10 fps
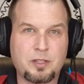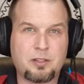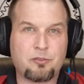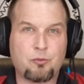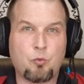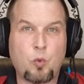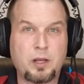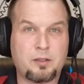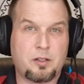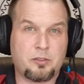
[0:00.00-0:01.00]
the issue when
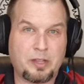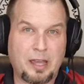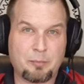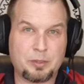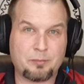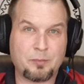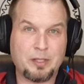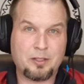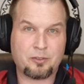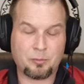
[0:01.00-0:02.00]
it does happen.
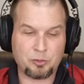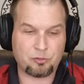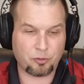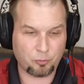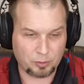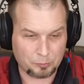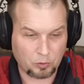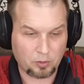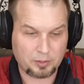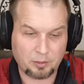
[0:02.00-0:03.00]
So let me show you what I'm
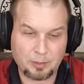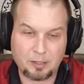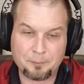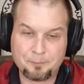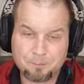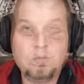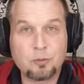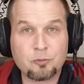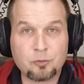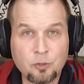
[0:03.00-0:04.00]
talking about.
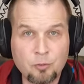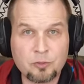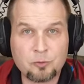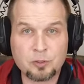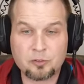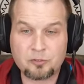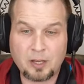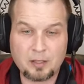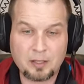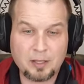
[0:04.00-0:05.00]
So as you'll notice on the side of the